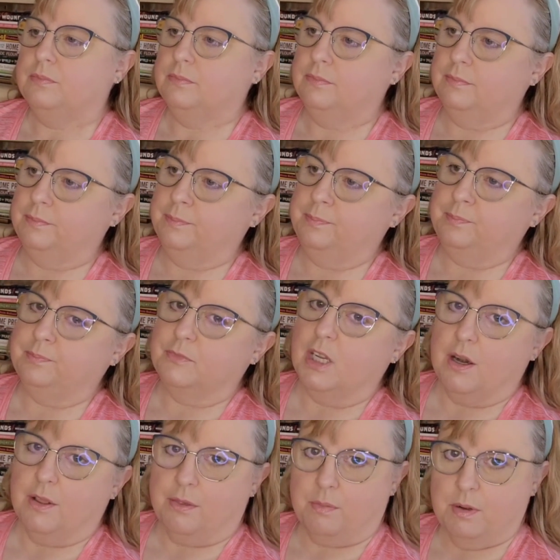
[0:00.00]

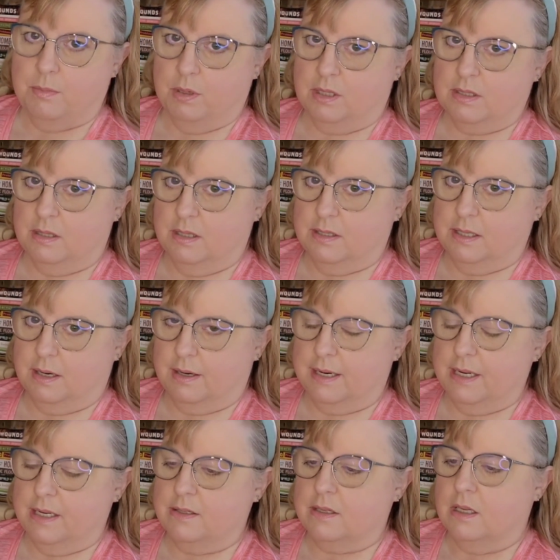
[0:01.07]
There are 3 books in the
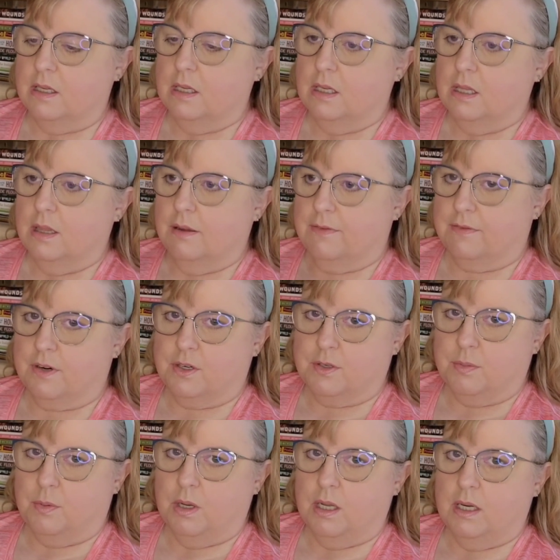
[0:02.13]
series. The
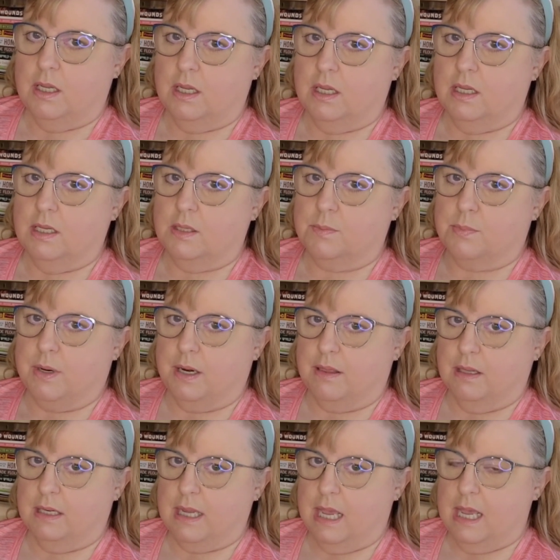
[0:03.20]
first one is Bread
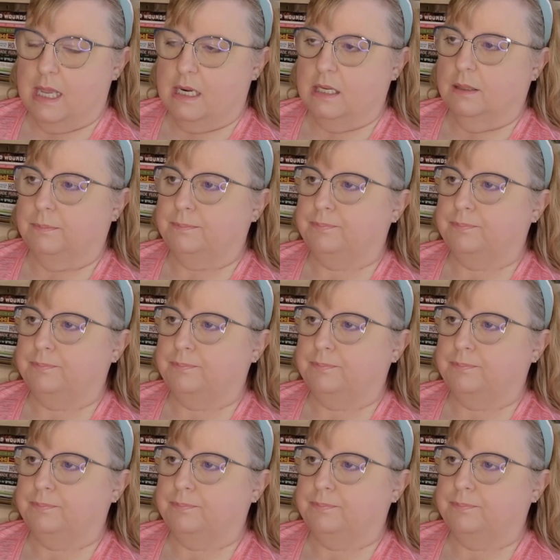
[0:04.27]
of the Dead.